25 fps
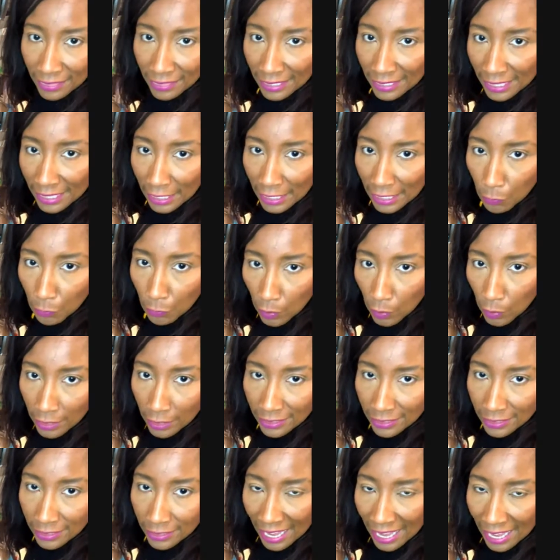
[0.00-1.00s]
You guys are
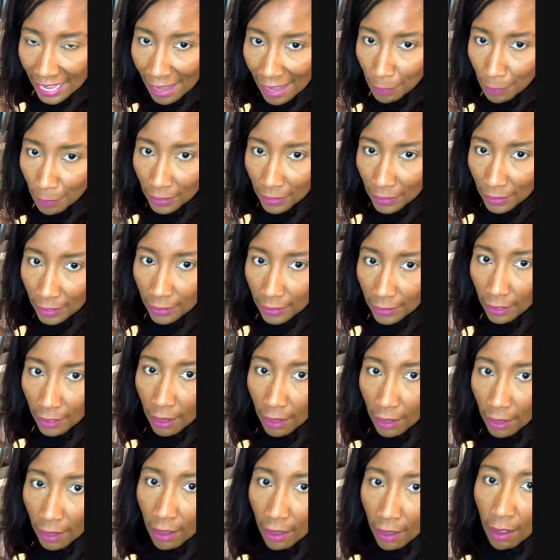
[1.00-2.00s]
quiet out there. Hey,
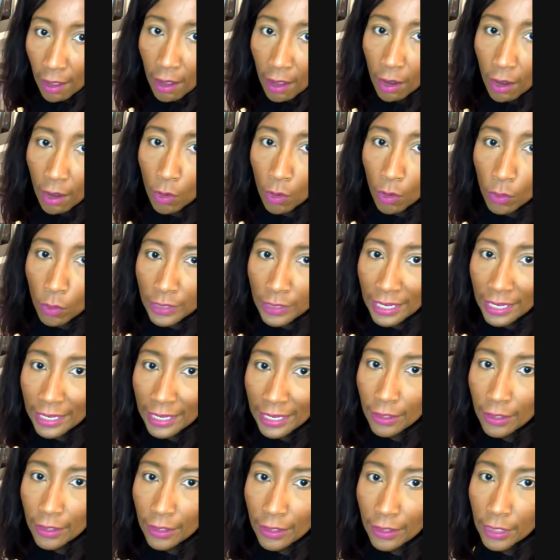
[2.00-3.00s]
Bethany, what's
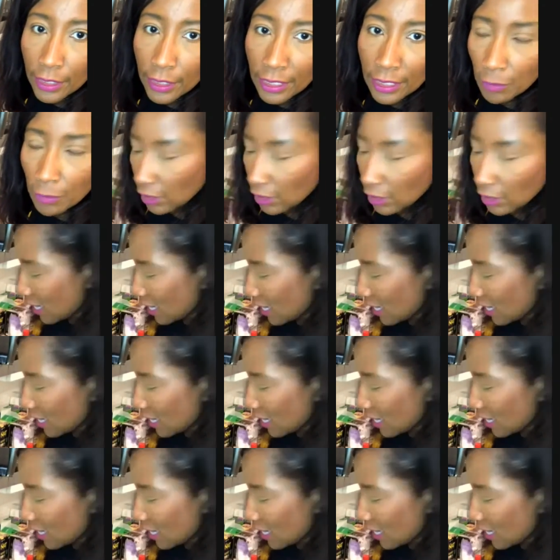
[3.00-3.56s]
happening?